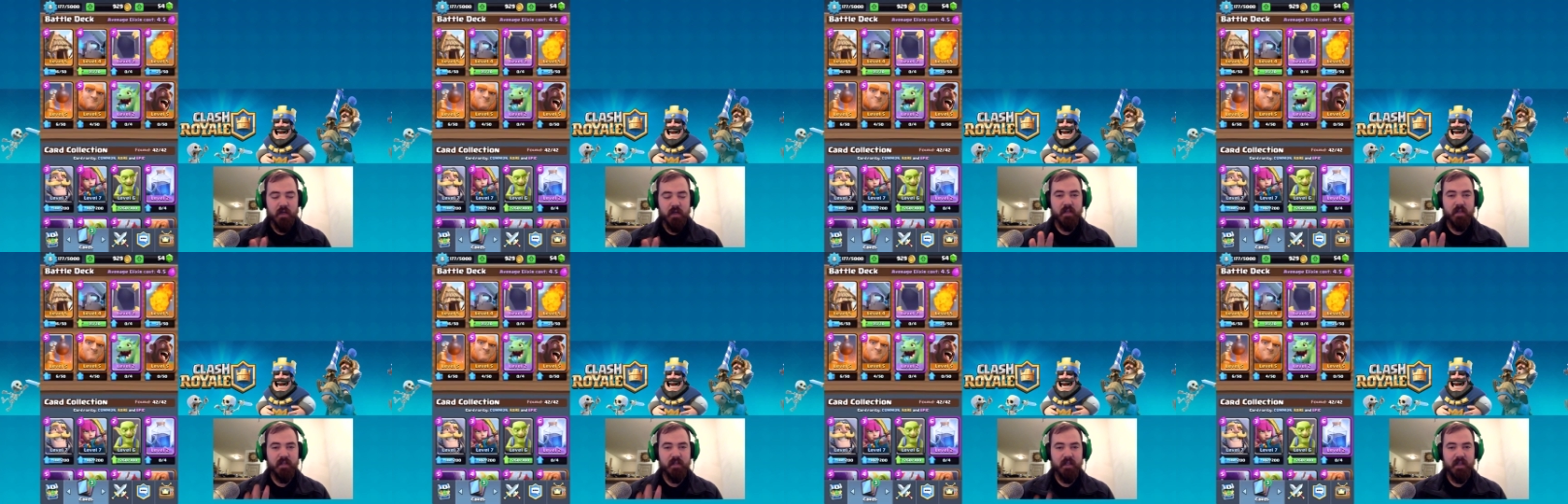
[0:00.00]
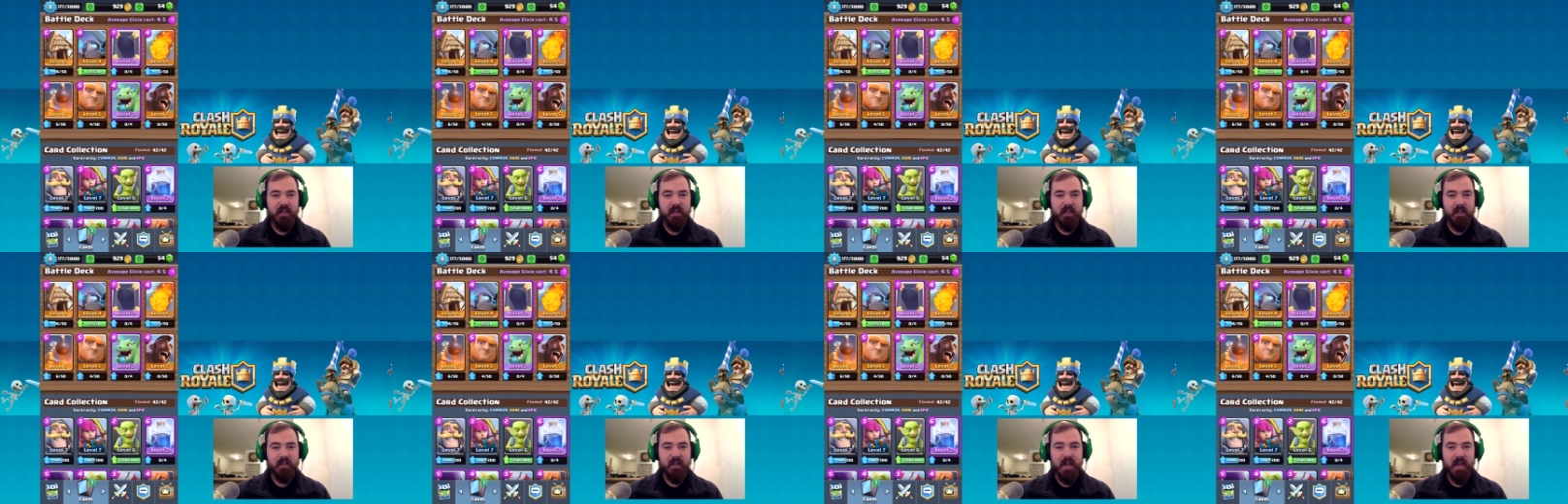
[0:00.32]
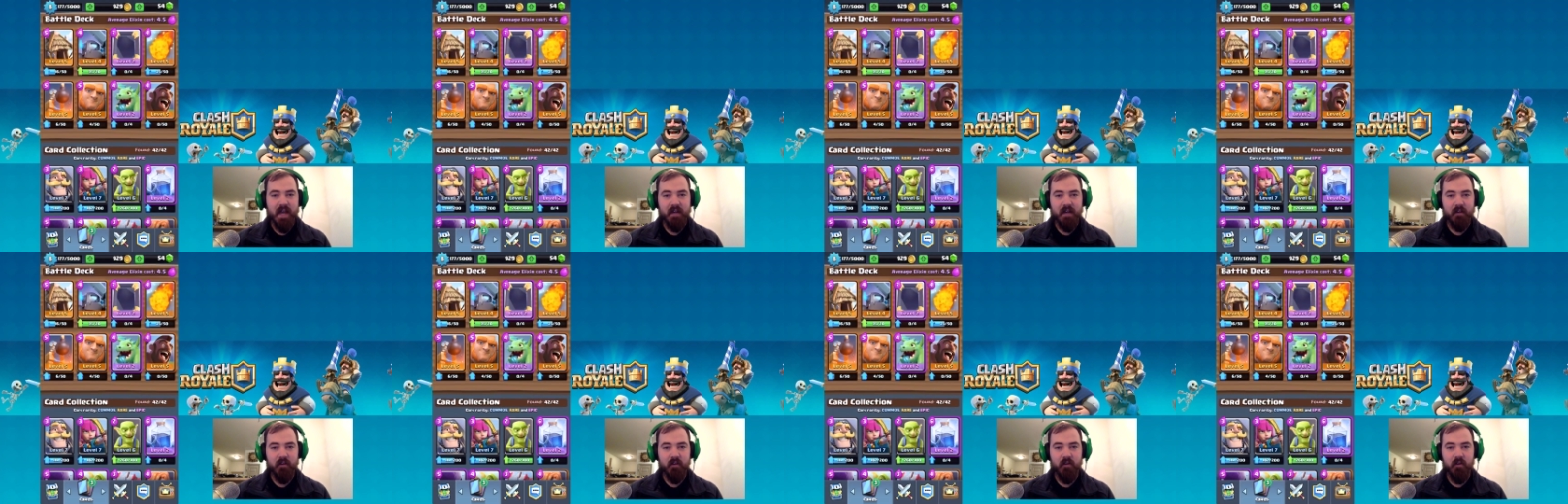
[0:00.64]
get
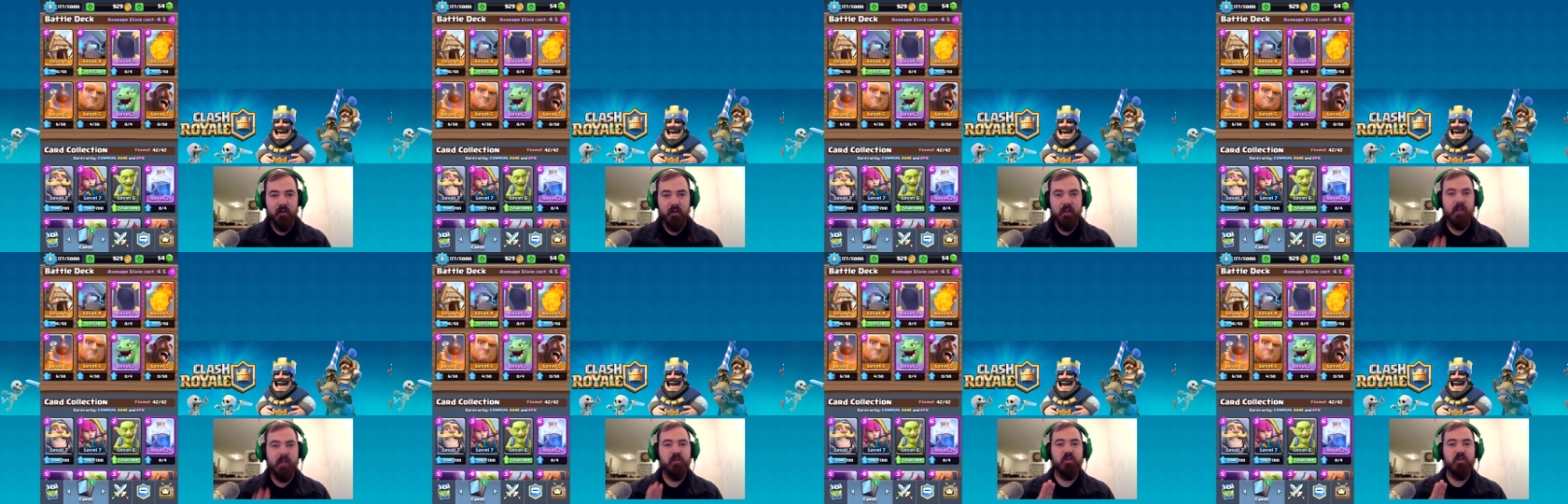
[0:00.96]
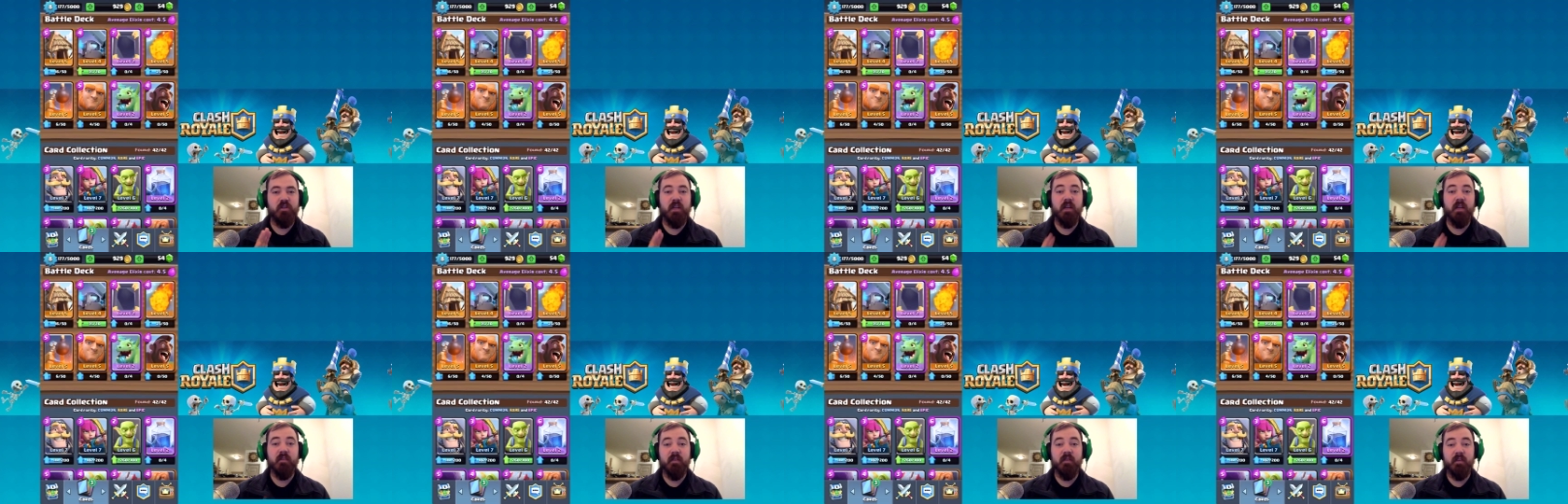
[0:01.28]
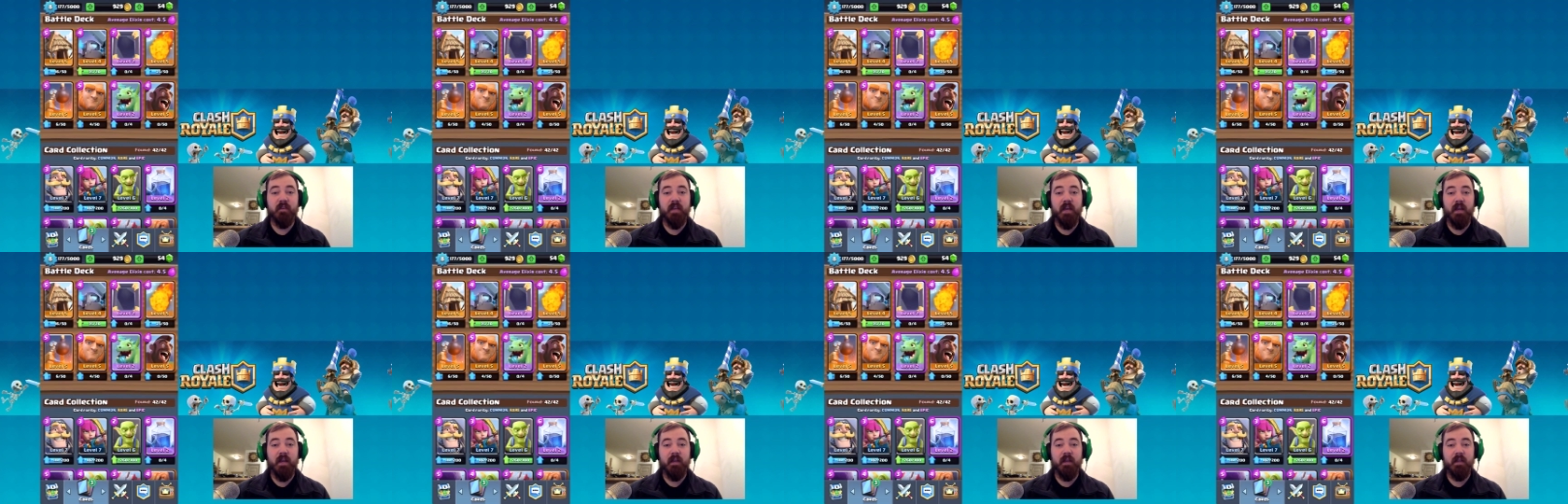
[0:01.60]
attacked at all and just gets to
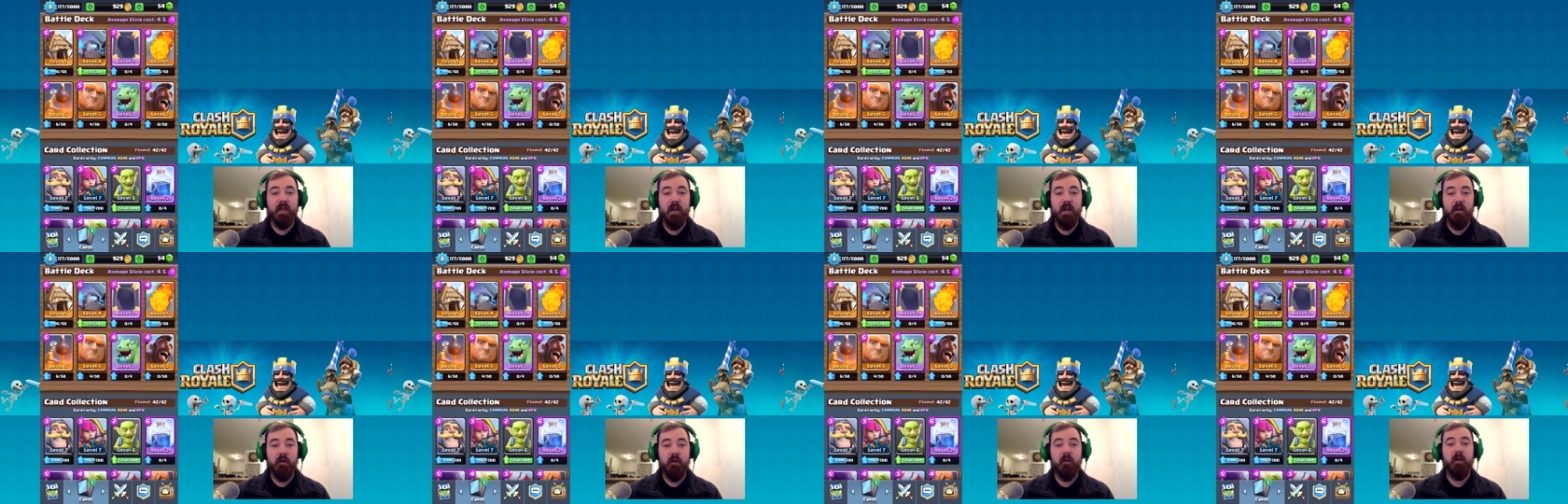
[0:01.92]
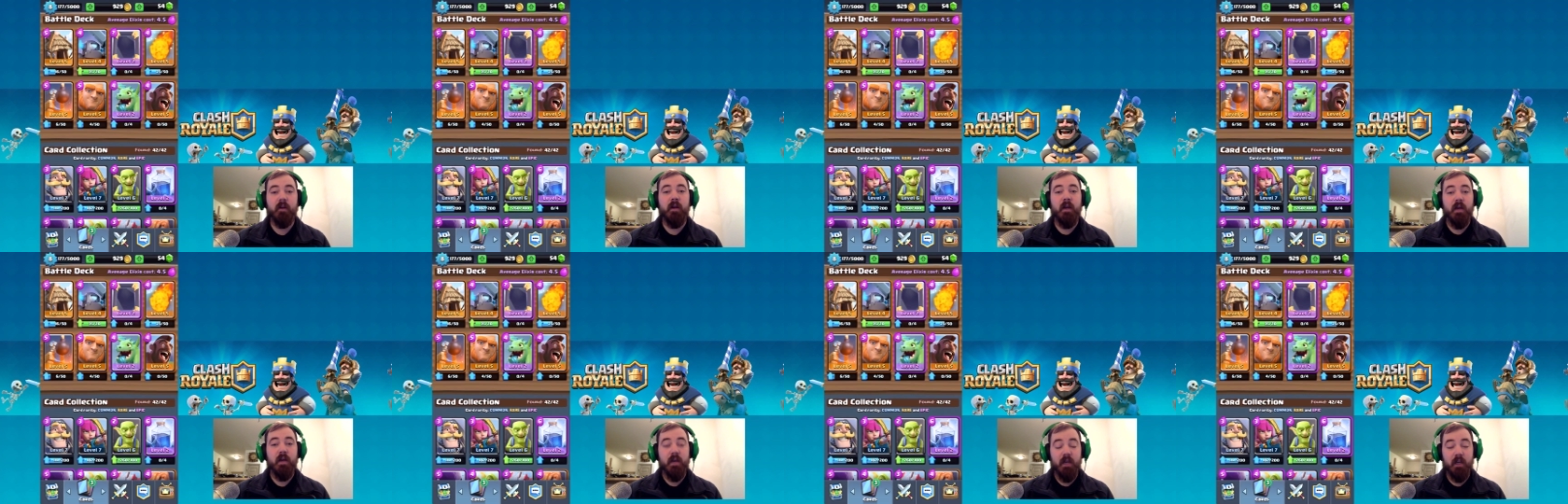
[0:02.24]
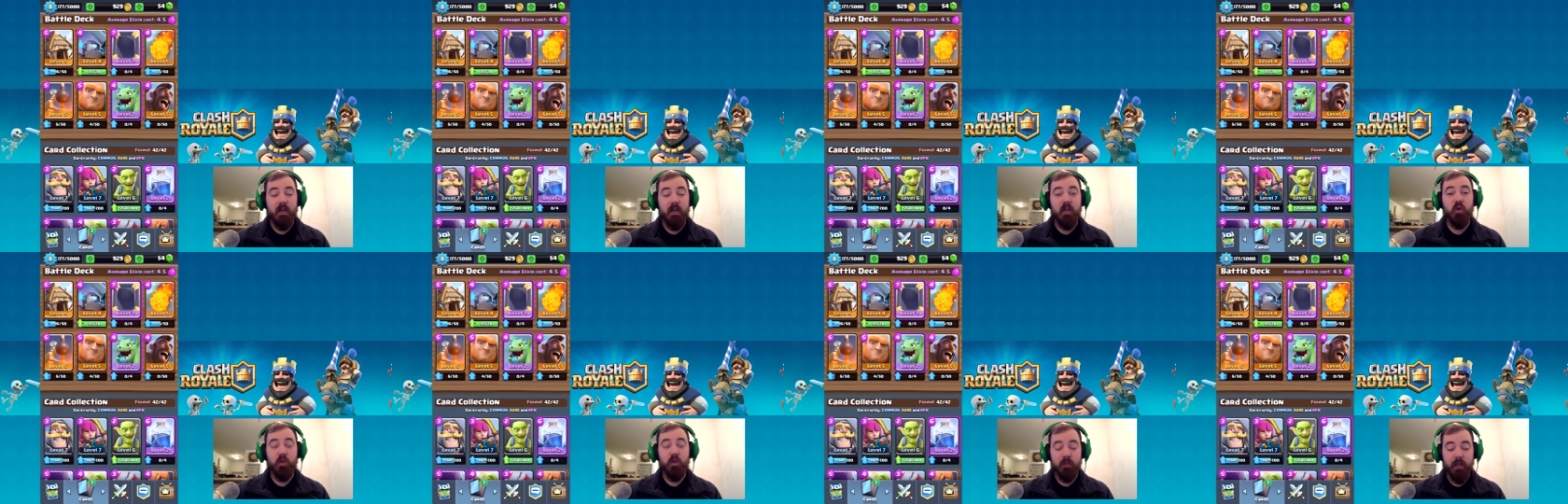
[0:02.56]
attack a tower, it
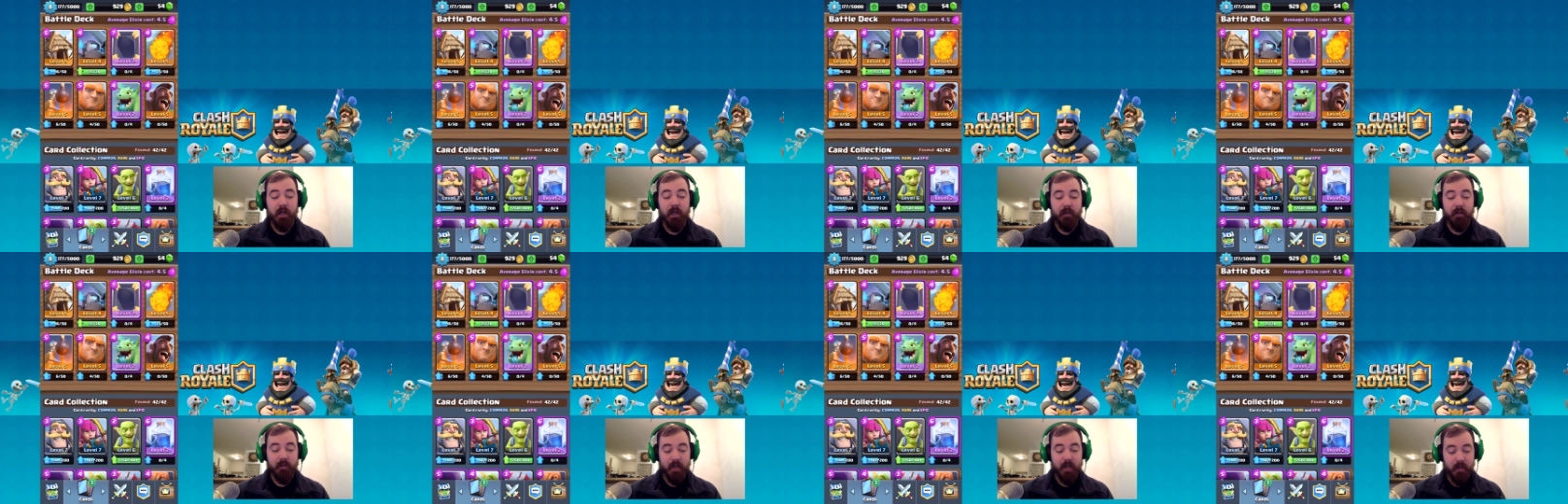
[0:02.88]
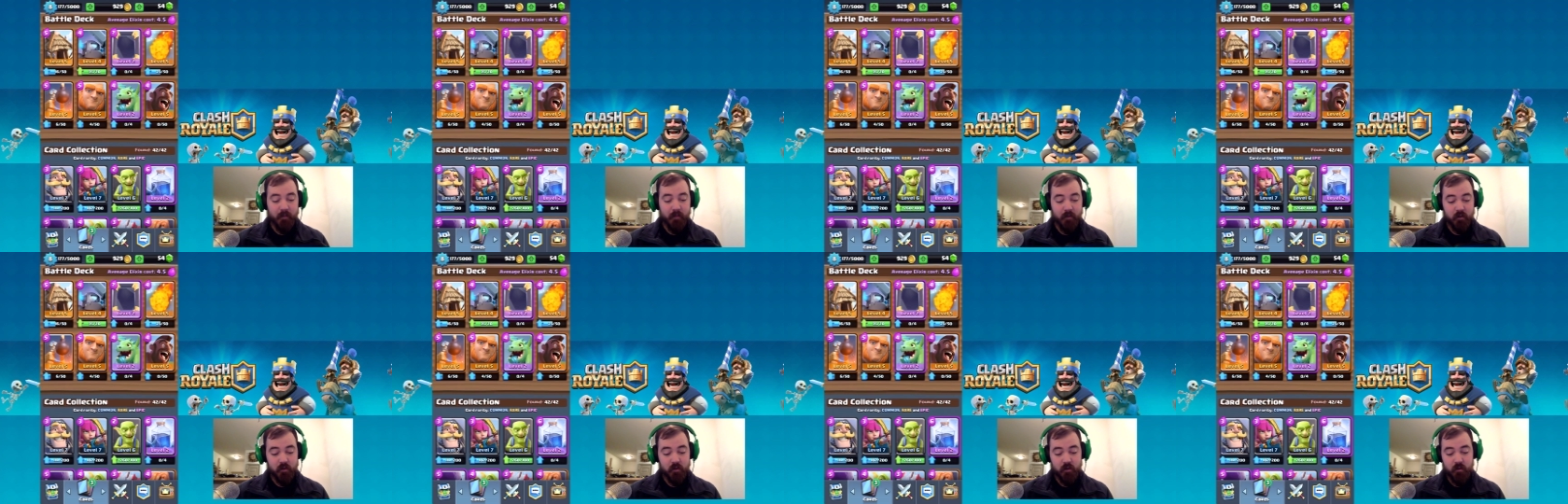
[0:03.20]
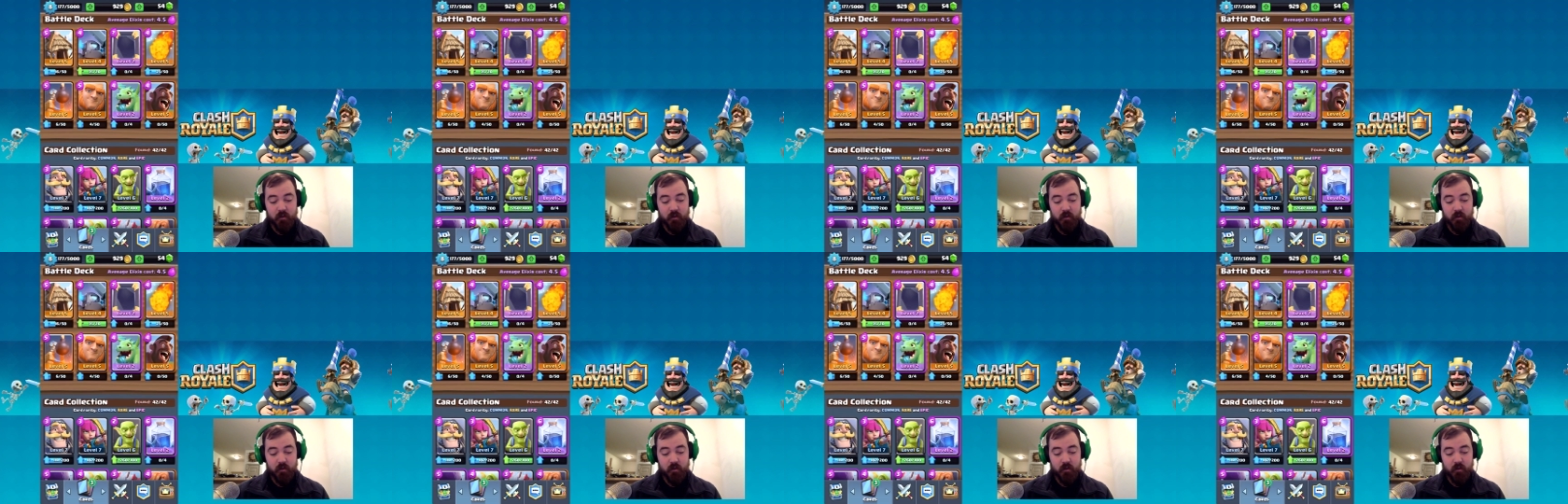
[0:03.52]
can do a lot of damage.